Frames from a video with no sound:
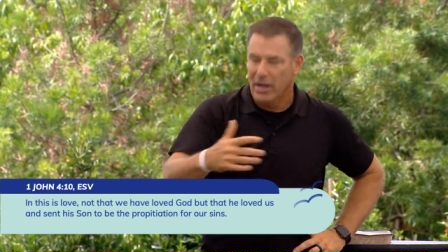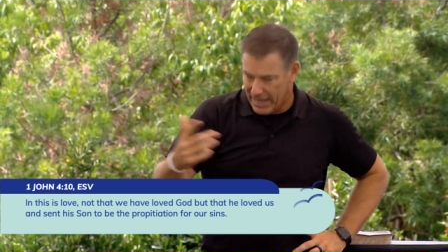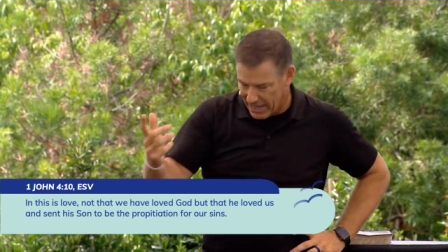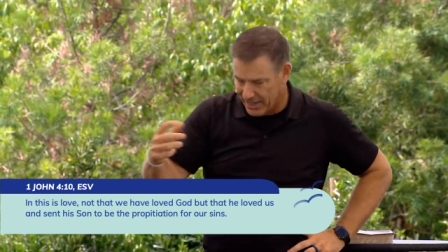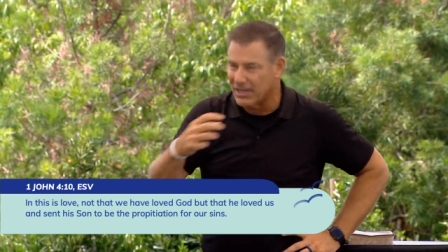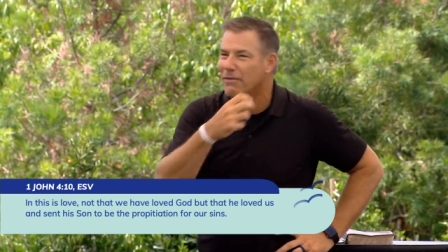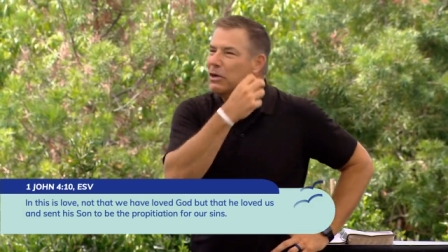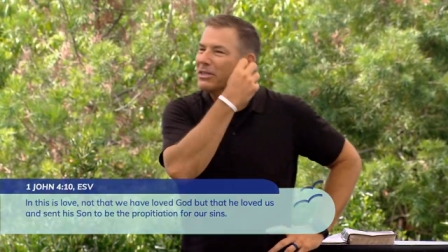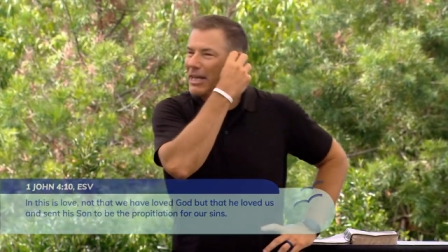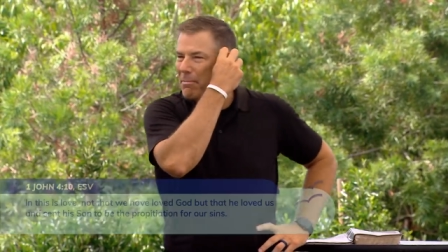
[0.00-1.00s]
Okay, listen, if you
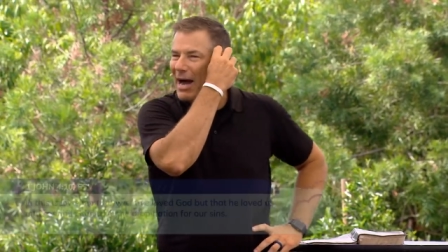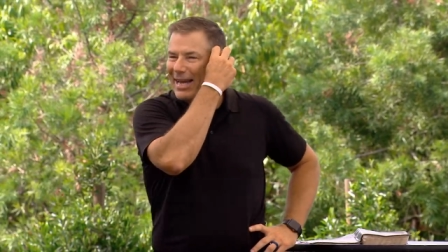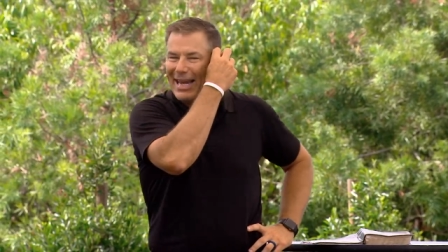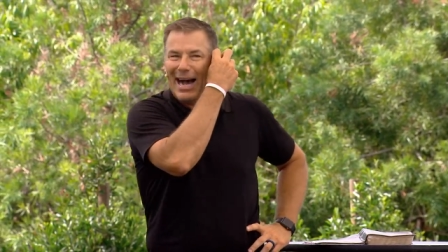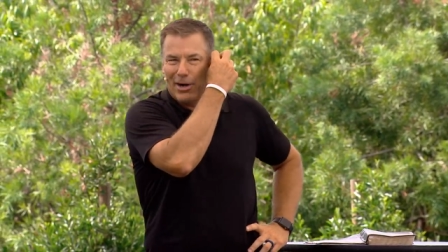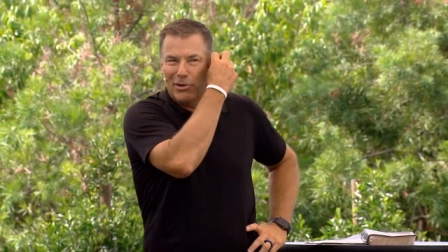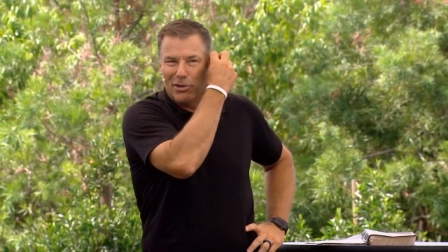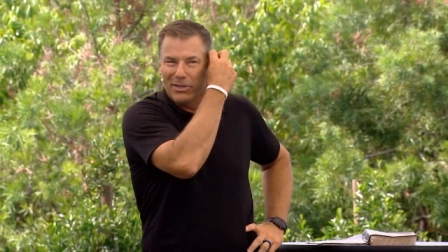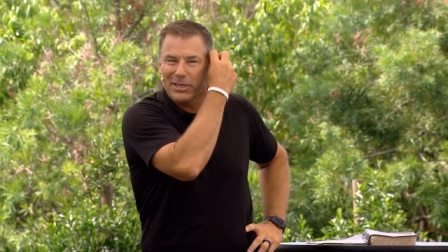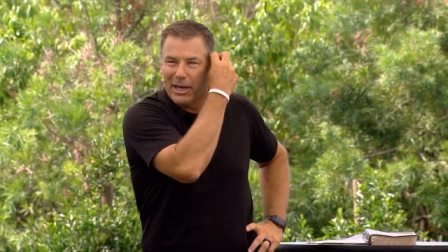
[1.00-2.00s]
can say macchiato, you
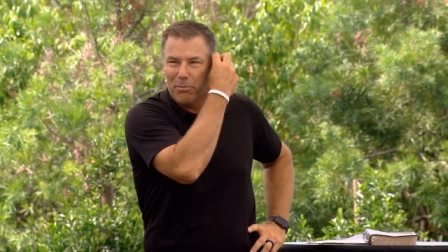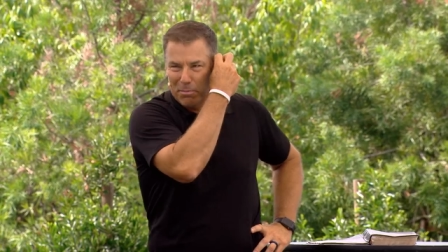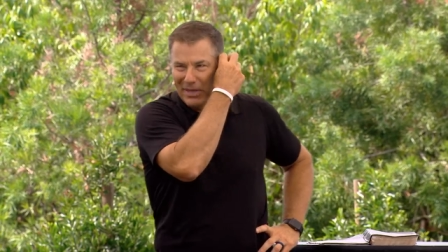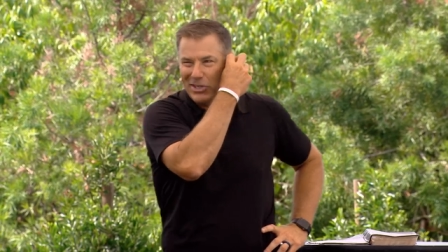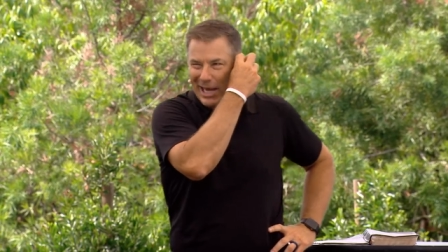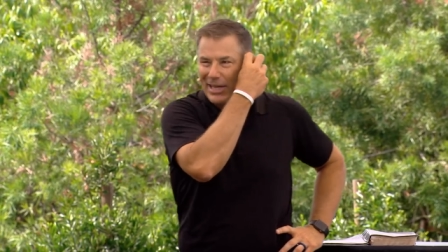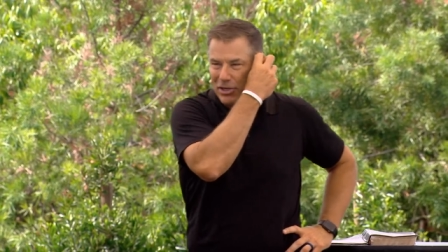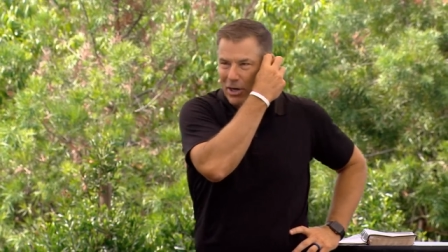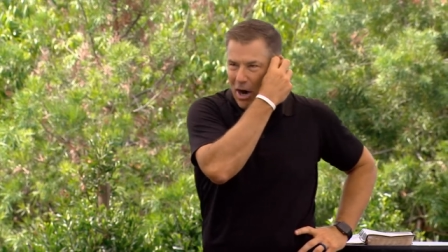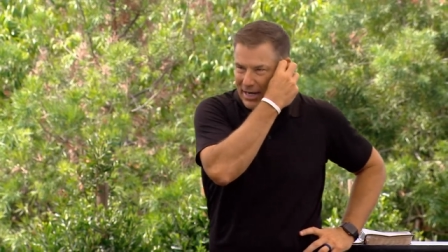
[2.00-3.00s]
can say
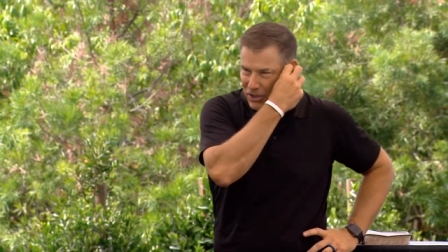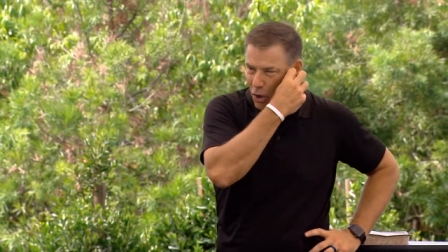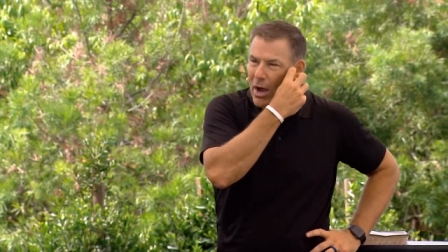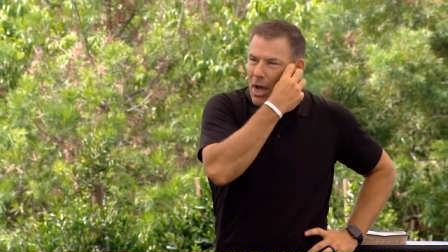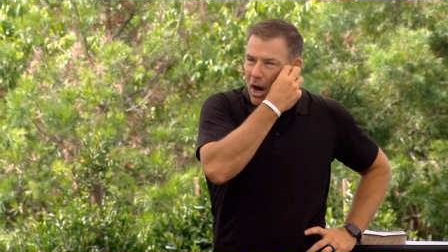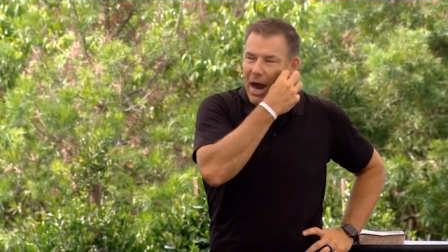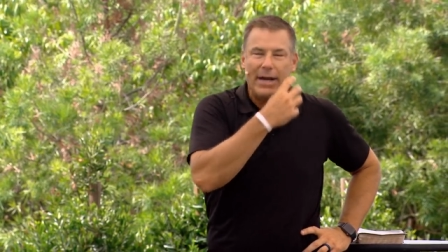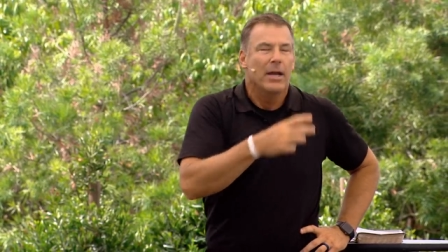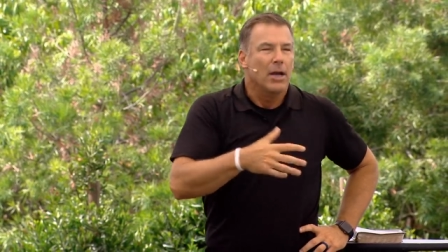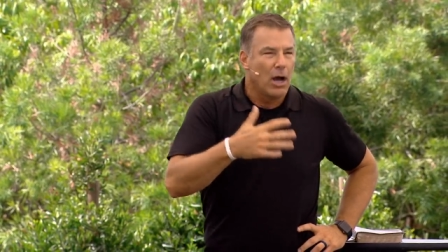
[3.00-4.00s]
propitiation, all right? So, all right,
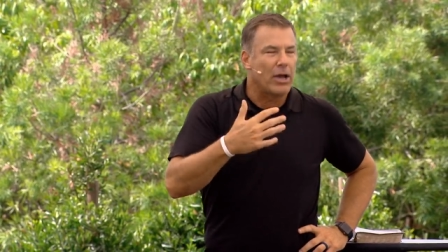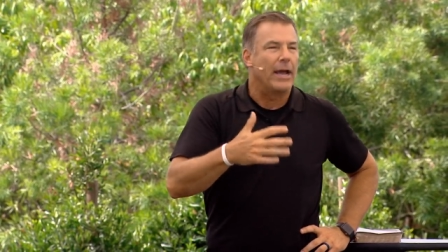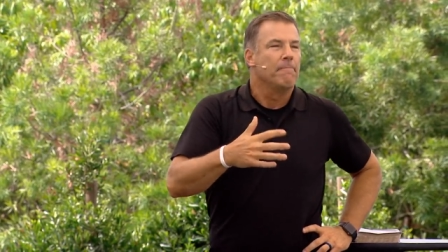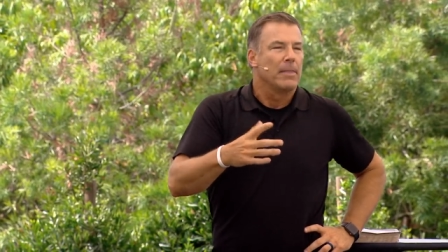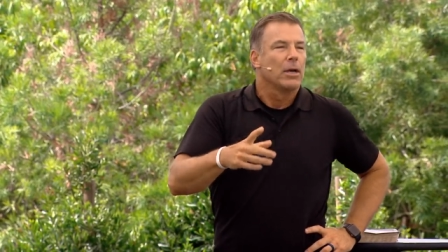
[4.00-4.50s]
okay.